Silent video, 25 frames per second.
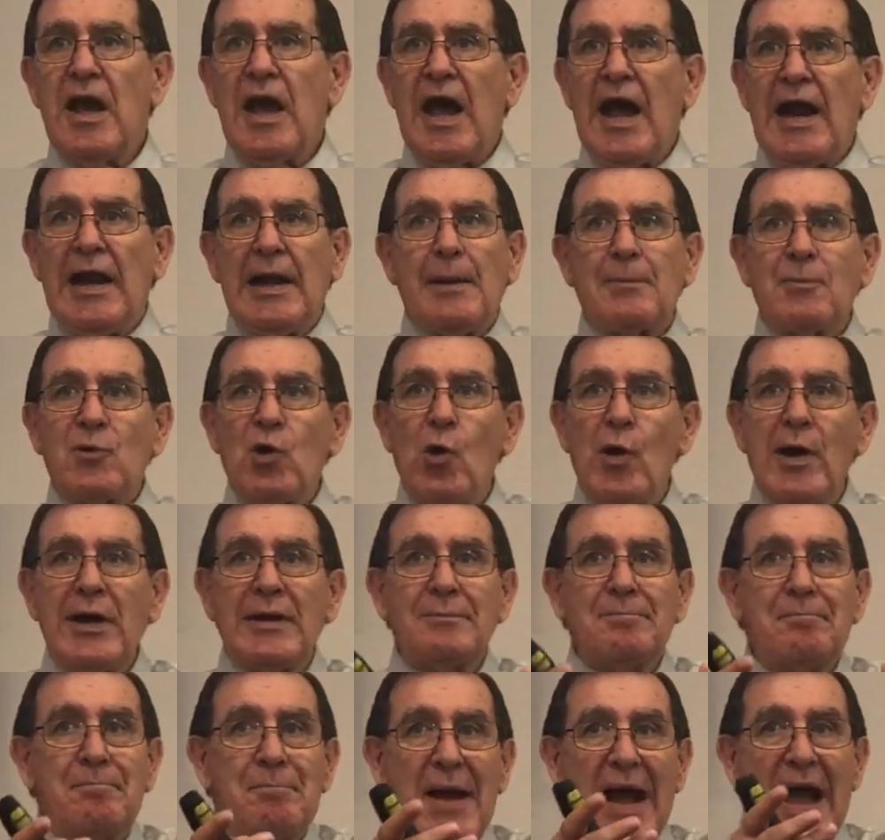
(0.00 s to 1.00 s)
And I'm
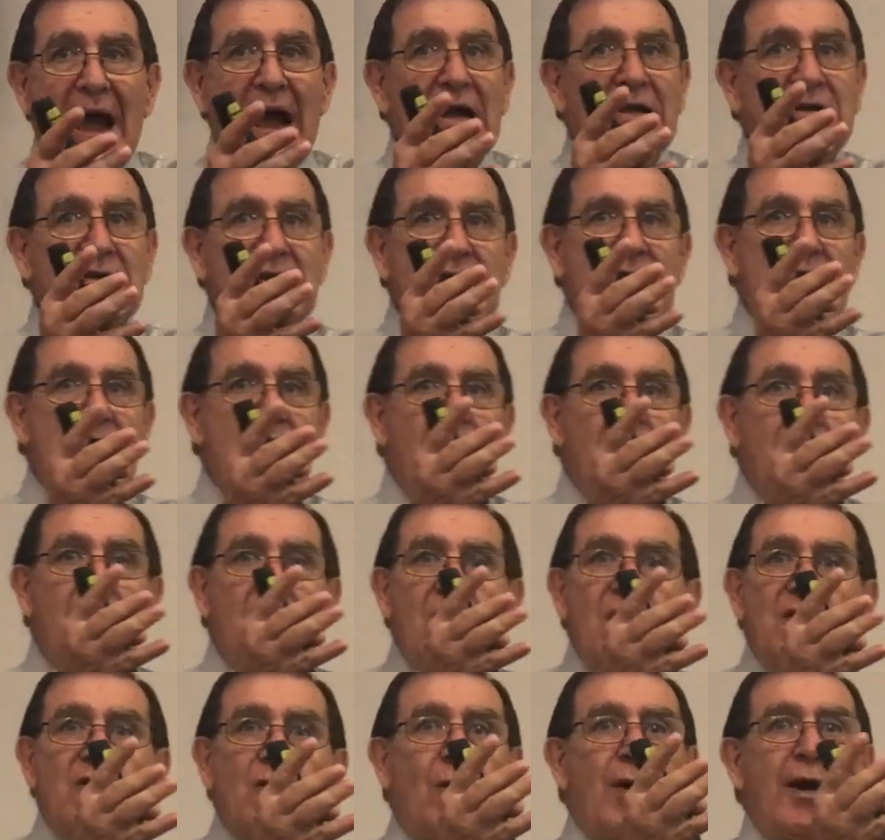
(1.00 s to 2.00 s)
going back now
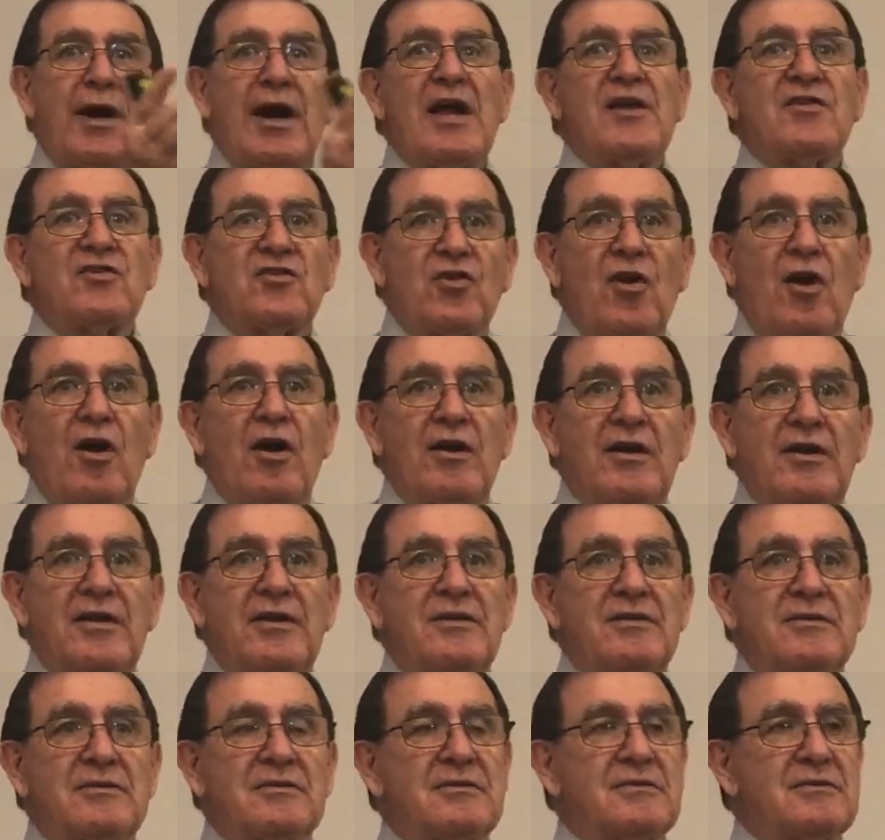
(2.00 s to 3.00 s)
to where I
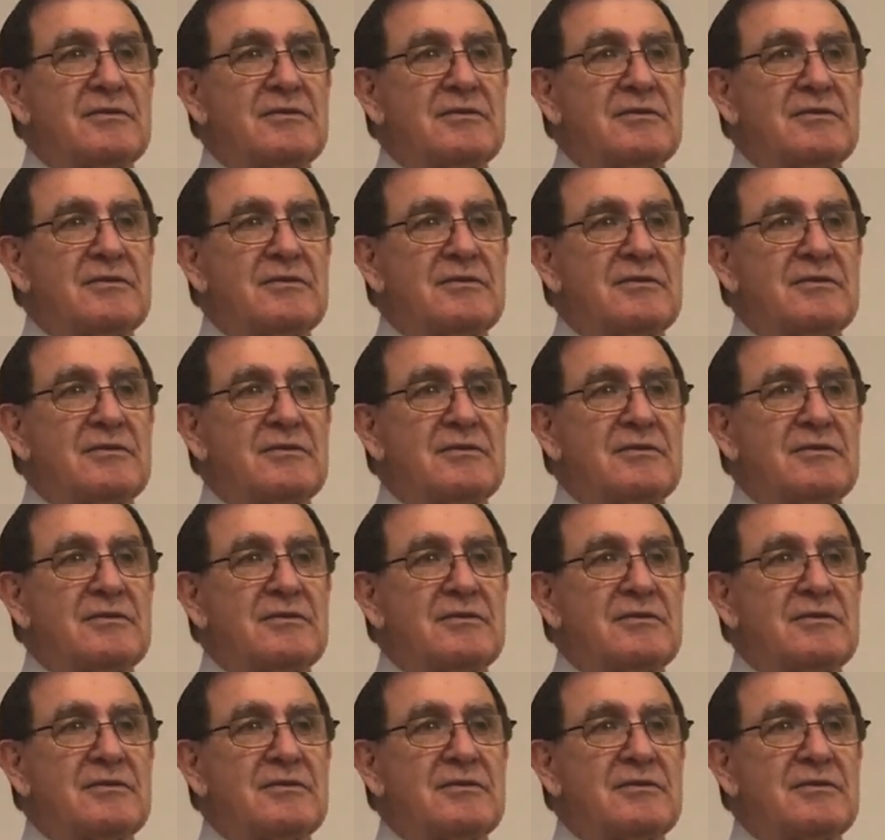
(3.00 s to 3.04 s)
started.